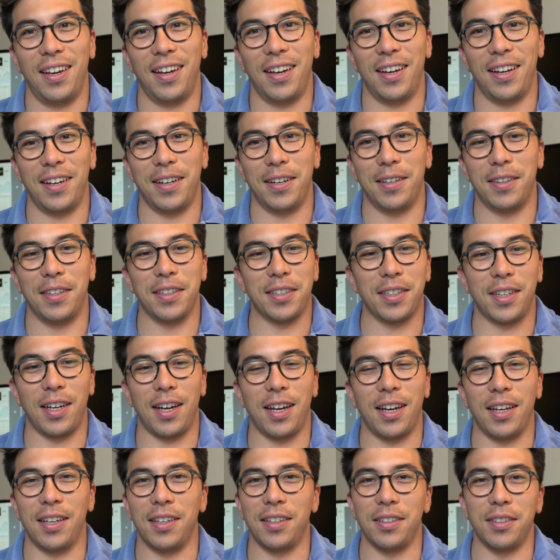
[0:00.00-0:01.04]
uh, this
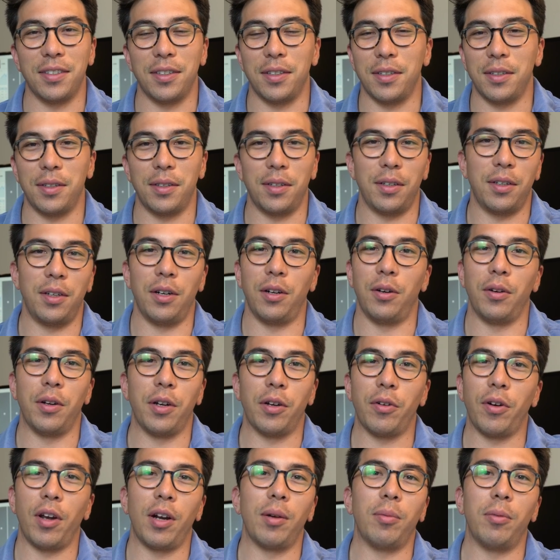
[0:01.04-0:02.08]
guy is, you know,
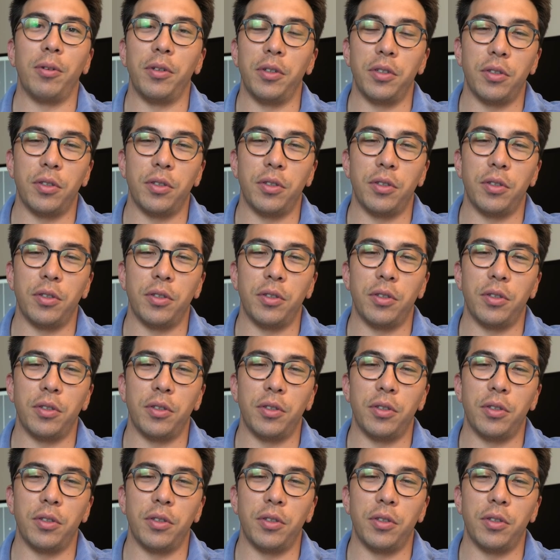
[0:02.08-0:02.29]
incredible.